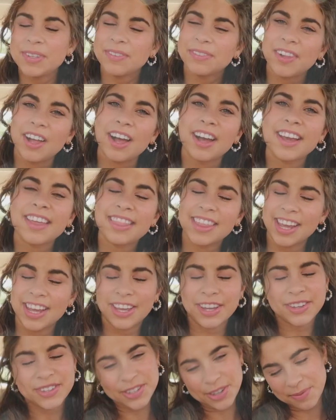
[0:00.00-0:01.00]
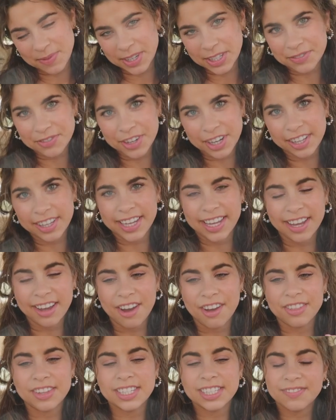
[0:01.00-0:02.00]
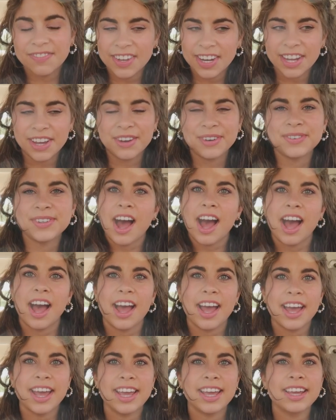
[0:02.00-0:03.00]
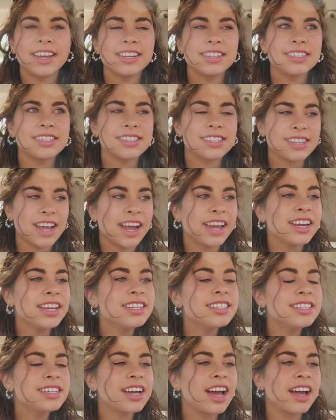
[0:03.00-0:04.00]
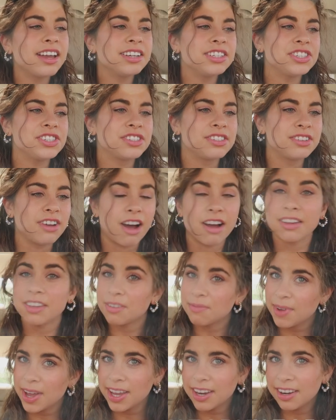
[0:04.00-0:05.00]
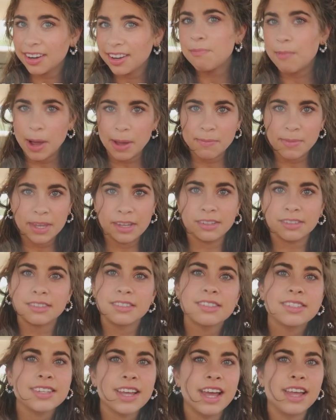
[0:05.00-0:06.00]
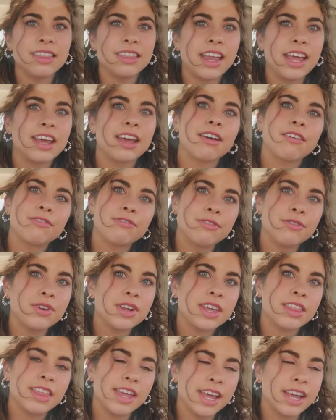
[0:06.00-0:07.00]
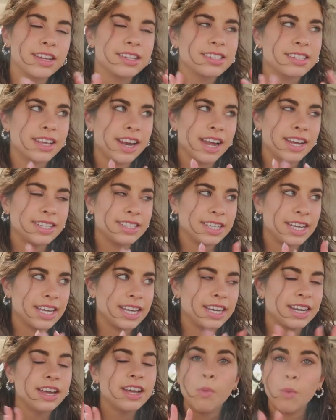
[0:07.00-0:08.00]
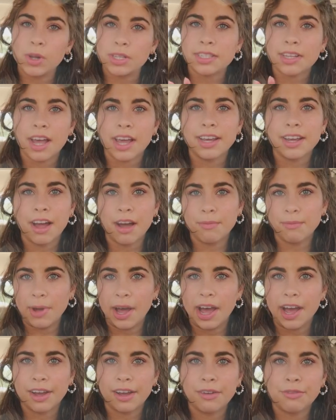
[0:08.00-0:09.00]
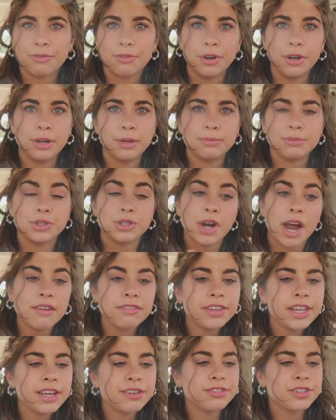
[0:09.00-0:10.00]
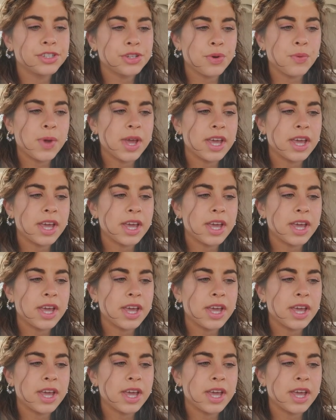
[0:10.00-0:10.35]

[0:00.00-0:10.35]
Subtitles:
to the vlog. Thank you so much for clicking on this video. I decided to kind of just document my meals and like foodie things that I did once I got back from traveling for 2